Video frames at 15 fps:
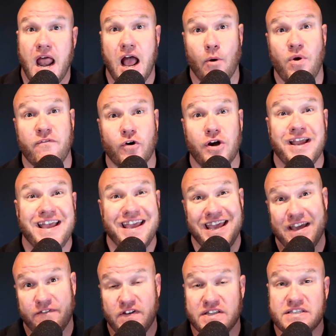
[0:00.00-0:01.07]
However,
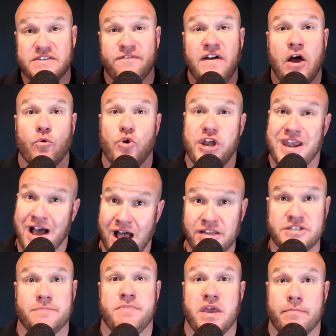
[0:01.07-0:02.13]
if it's found
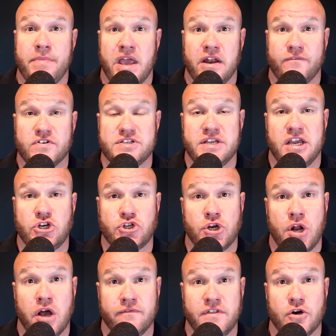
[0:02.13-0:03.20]
not to be a
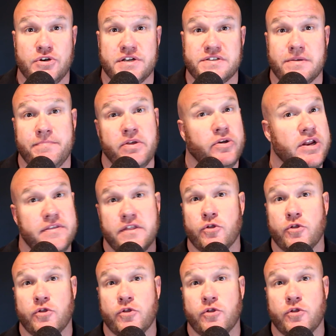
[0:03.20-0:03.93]
manifestation of their disability,